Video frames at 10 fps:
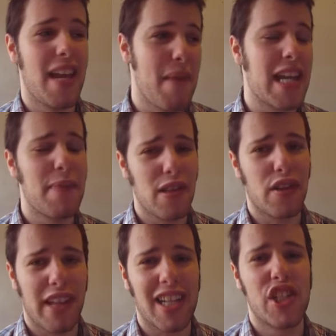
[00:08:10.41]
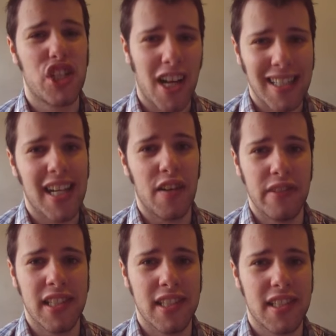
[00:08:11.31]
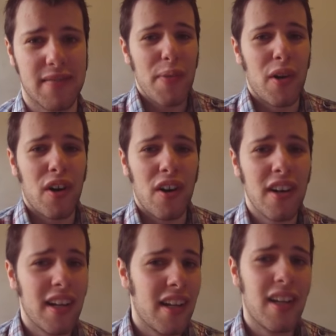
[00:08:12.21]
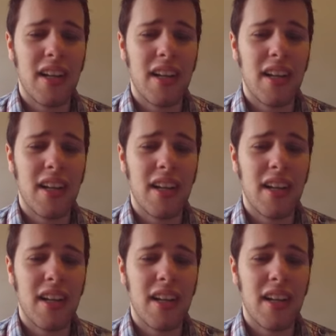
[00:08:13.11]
They make me look like a shite Elvis. Furthermore,